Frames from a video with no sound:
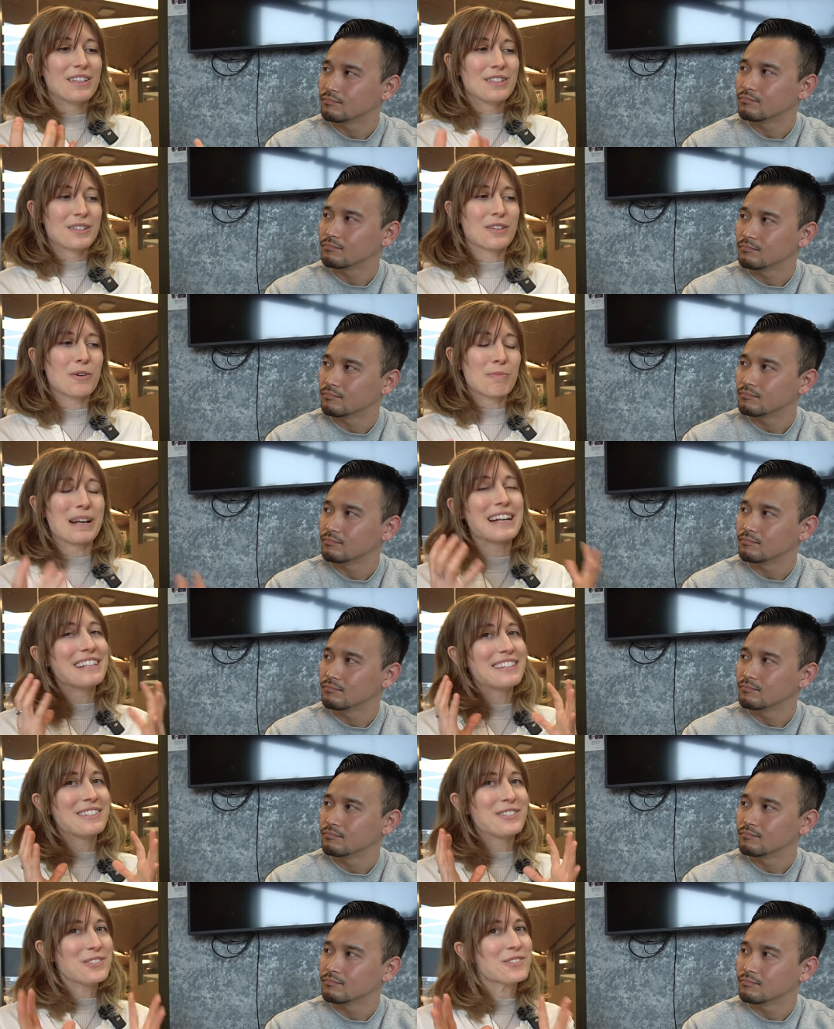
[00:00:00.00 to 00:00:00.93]
Speaker 1: So, but I
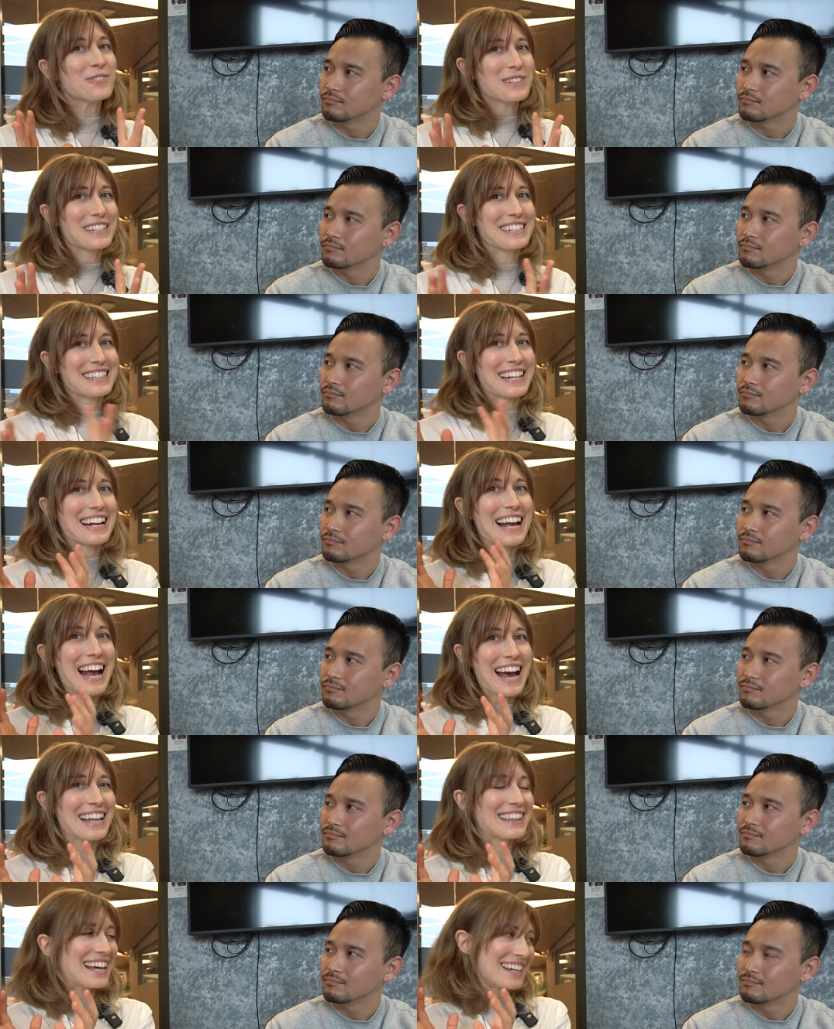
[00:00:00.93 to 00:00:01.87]
do wish that I
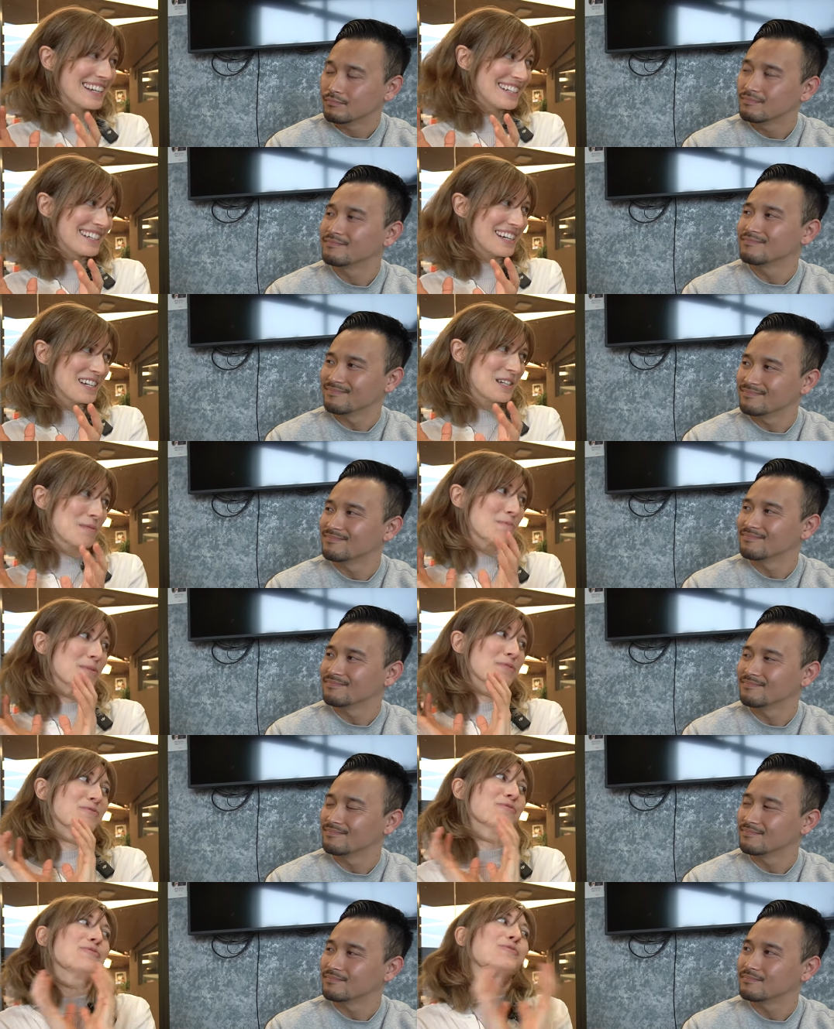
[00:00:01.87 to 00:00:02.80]
had that education
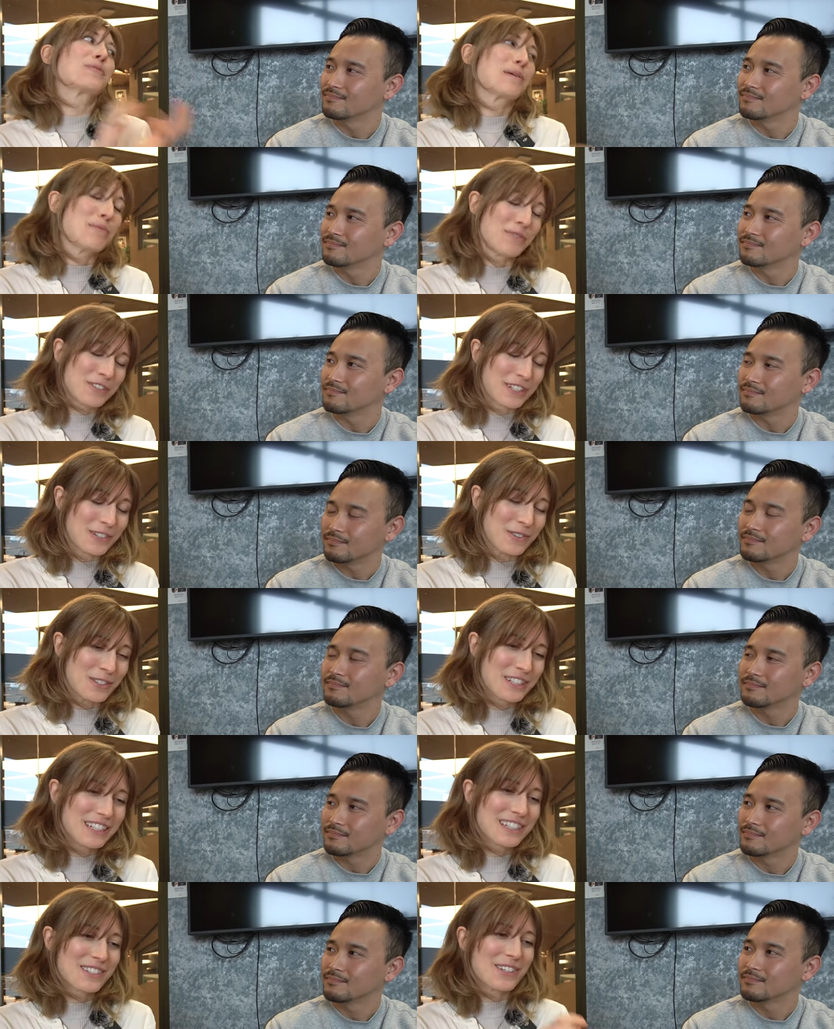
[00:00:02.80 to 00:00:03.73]
before I moved to
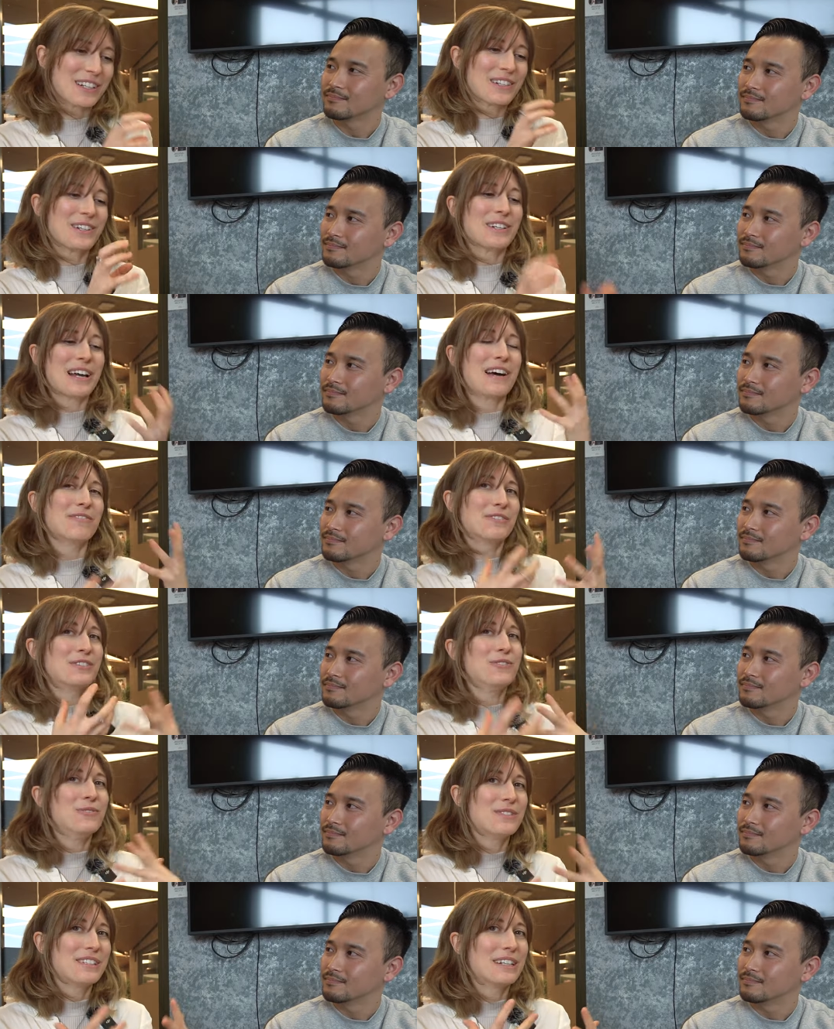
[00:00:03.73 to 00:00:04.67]
Kochi so I could have
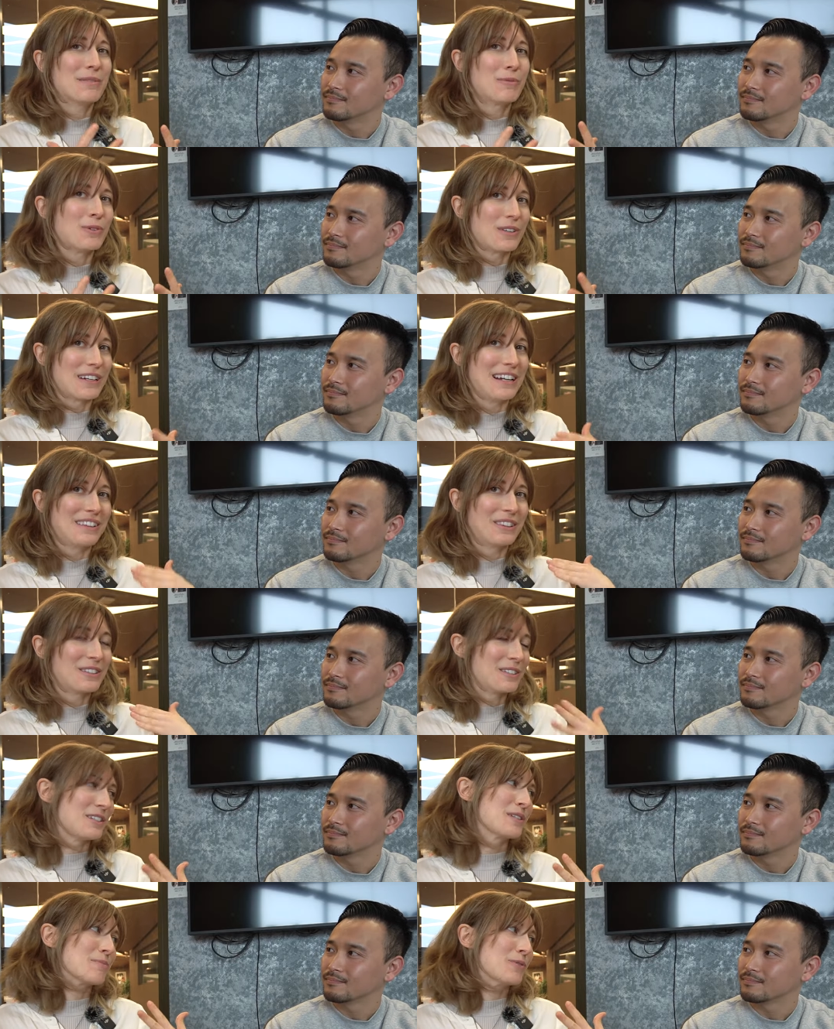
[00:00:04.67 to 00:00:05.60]
used it more and
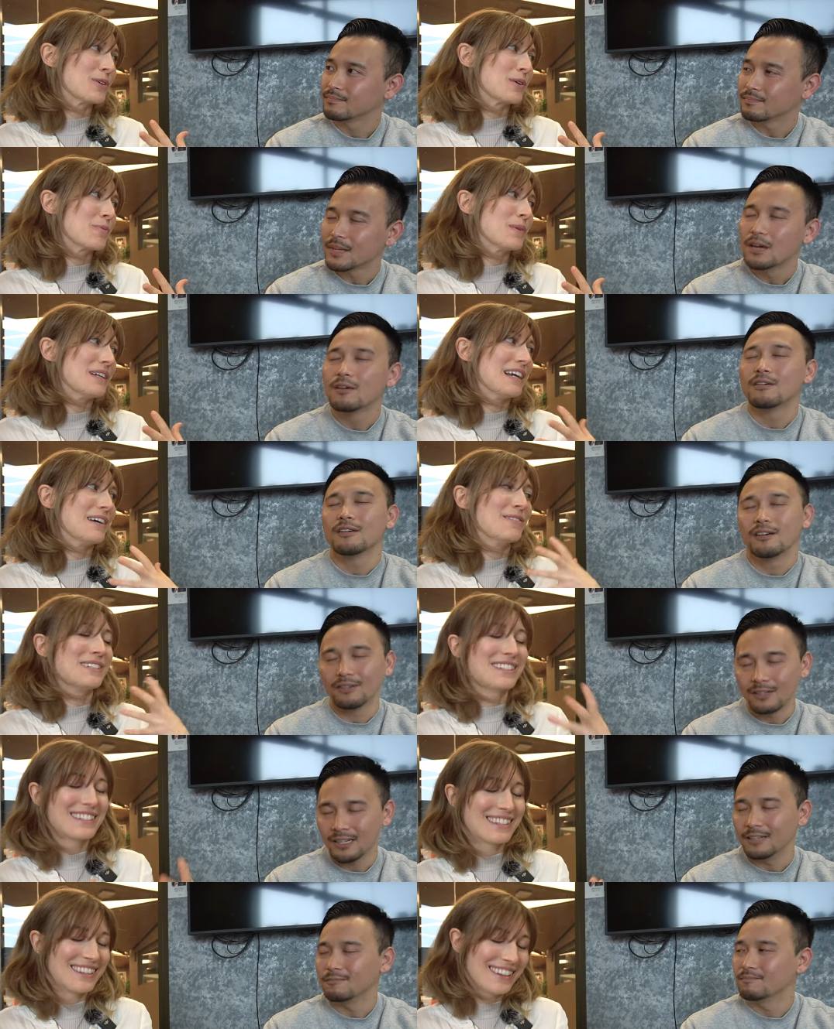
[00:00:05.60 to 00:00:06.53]
learned more when I
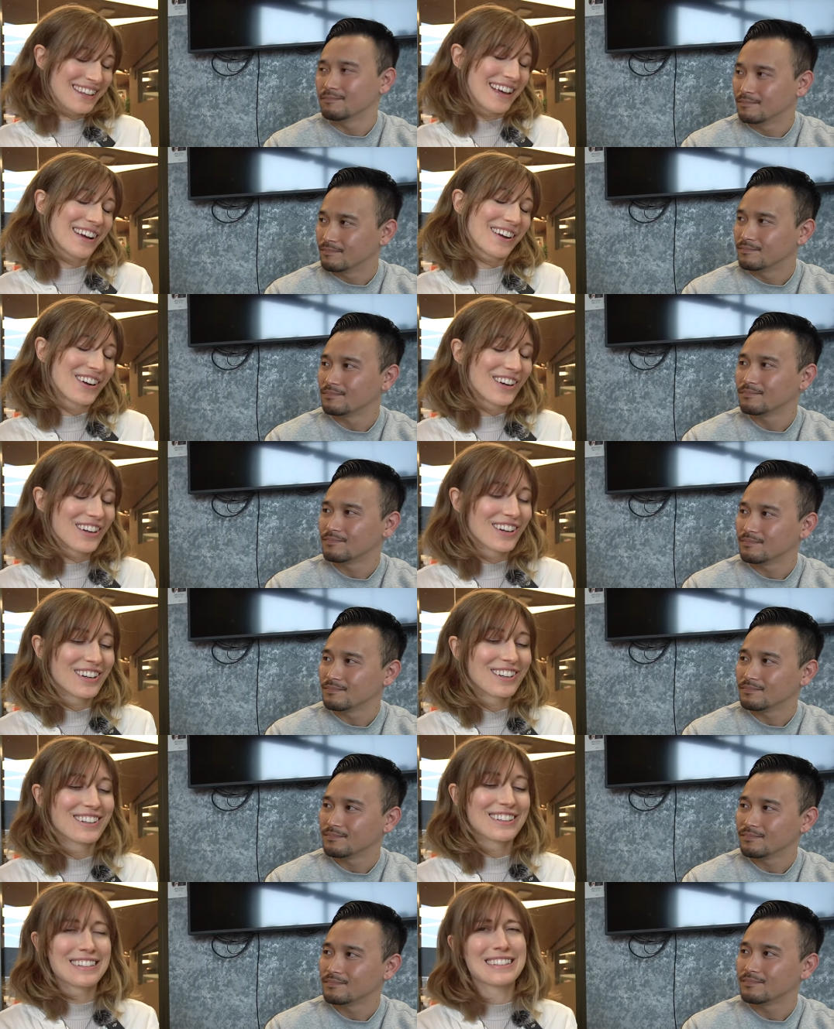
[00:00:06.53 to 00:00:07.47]
was okay. there.
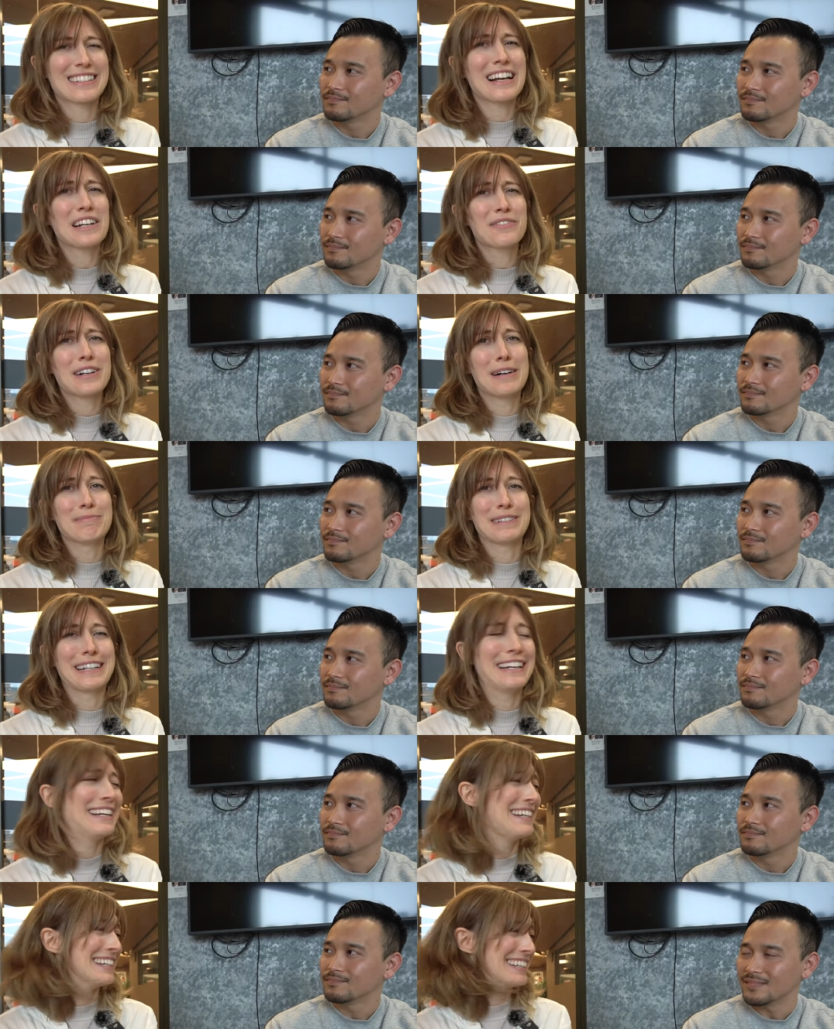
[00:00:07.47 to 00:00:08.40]
It's kind of
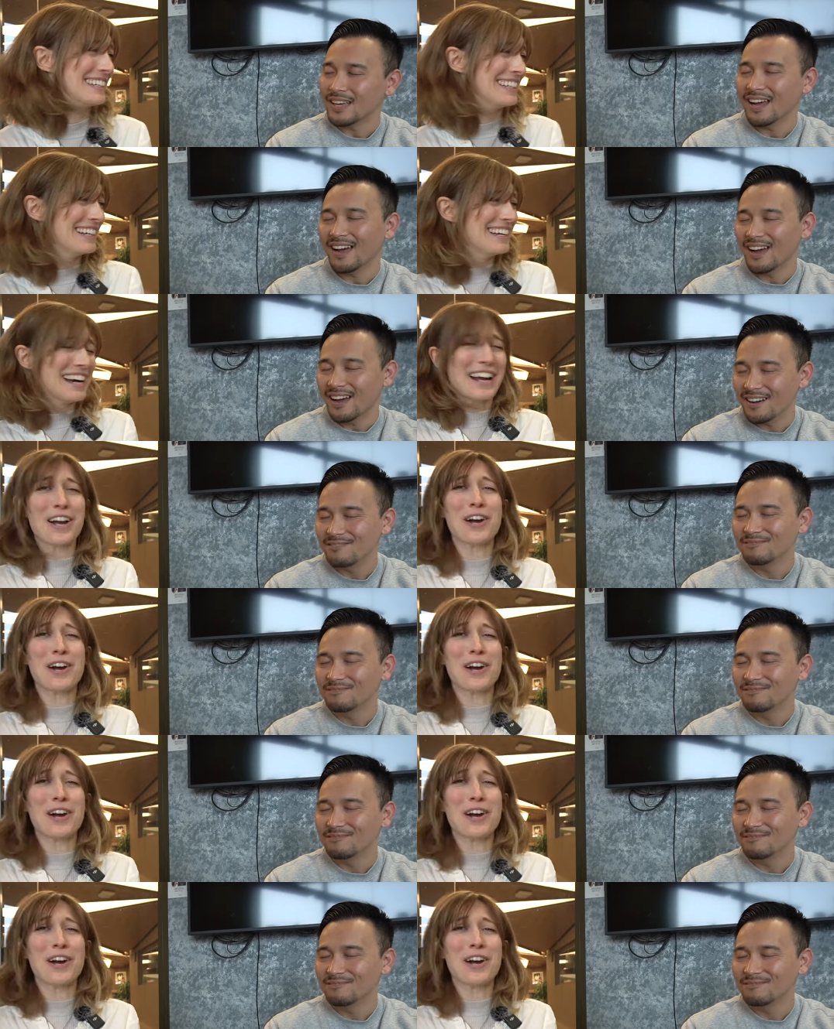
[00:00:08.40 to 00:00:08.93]
complicated. Yeah.